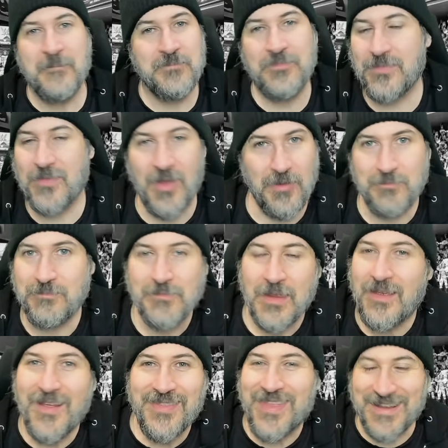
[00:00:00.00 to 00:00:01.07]
No.
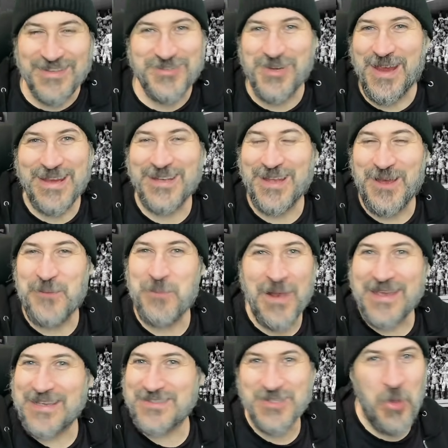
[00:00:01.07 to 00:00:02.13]
That trailer
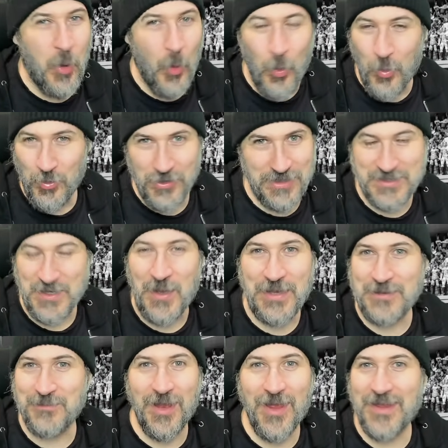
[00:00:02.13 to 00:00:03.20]
plays all the
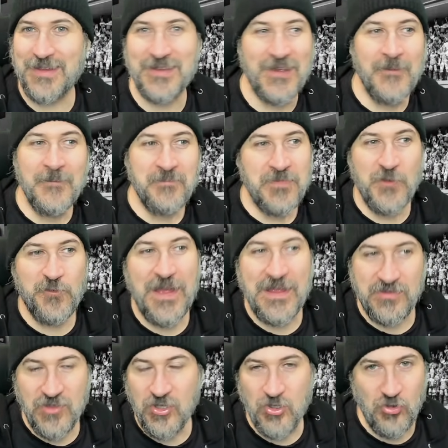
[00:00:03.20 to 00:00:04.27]
time. Like, the
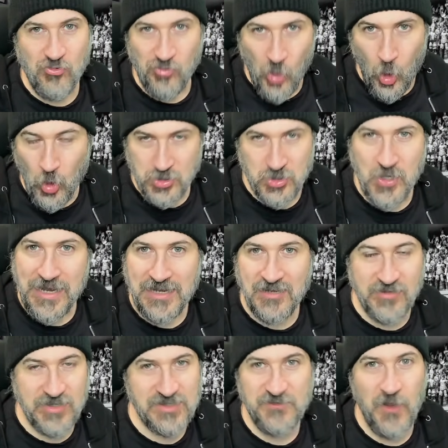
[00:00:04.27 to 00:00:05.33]
fact that a Raw
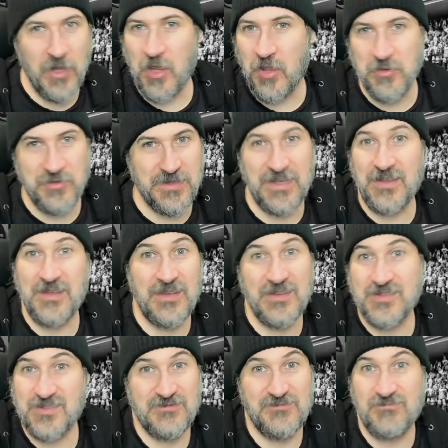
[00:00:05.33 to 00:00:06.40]
trailer has followed it
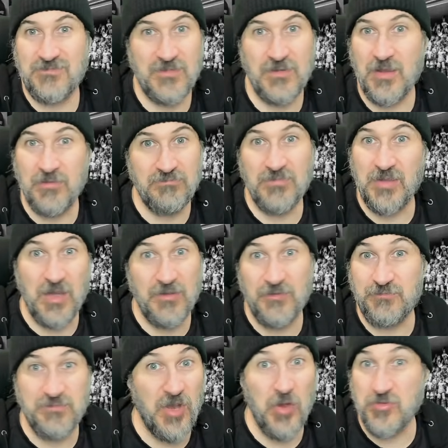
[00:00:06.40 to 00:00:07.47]
is
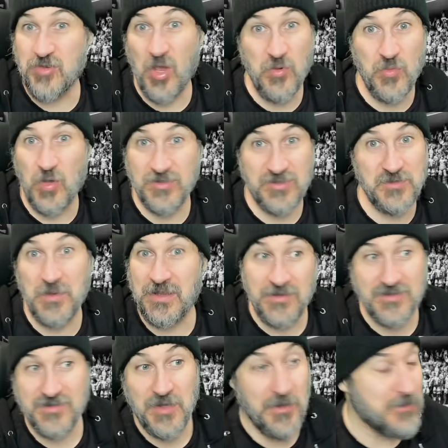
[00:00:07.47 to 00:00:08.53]
of no note
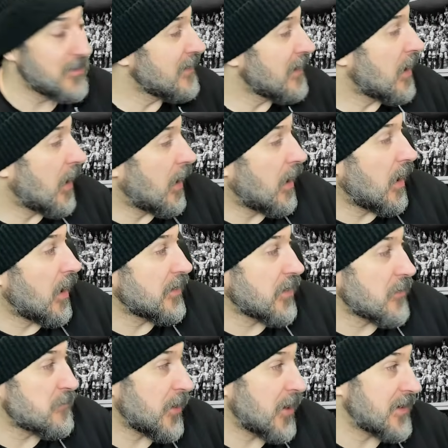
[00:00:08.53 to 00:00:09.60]
whatsoever. So I
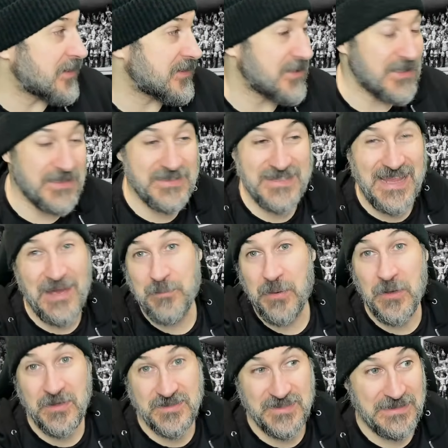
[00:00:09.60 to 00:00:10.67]
don't put anything into that
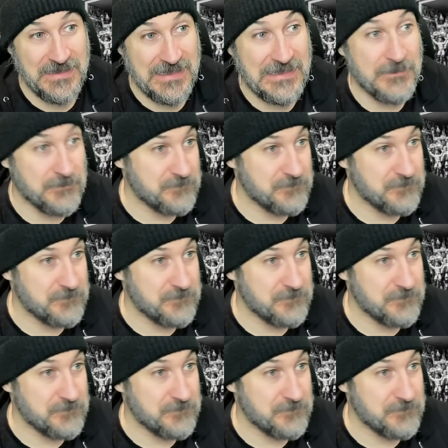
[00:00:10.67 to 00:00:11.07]
personally.